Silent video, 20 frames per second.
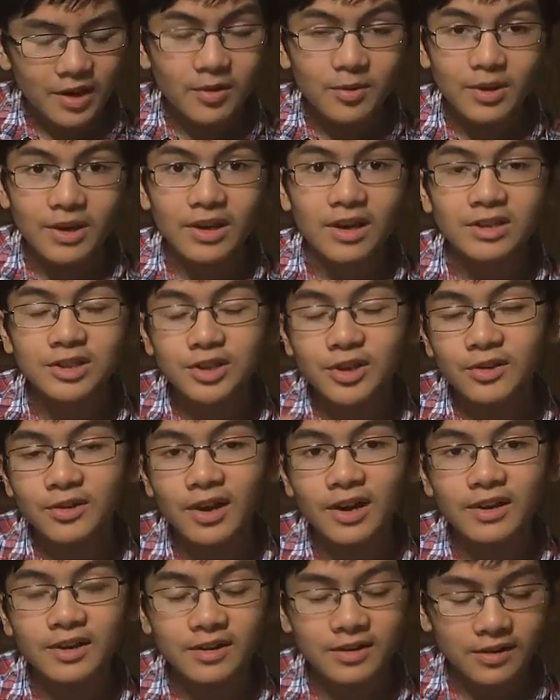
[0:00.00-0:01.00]
anyway, I'll show you
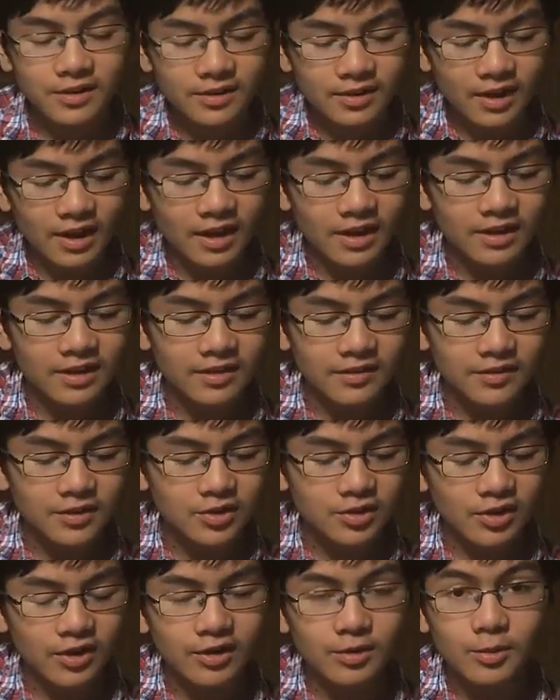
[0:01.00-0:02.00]
how to cook that in the
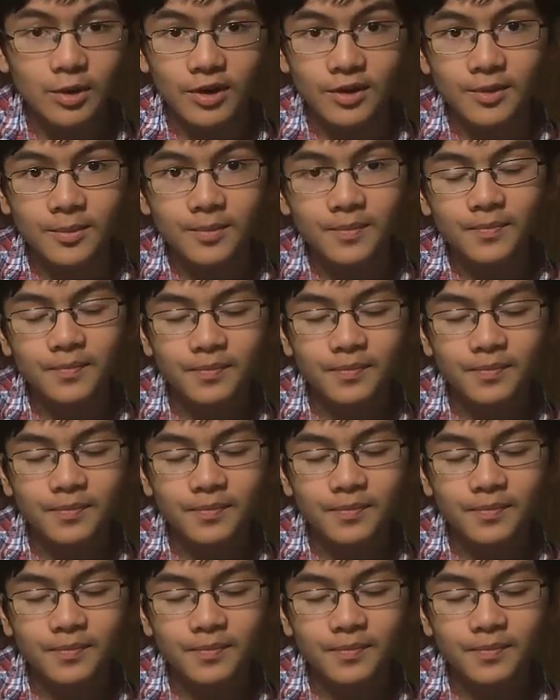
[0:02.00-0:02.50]
future as well.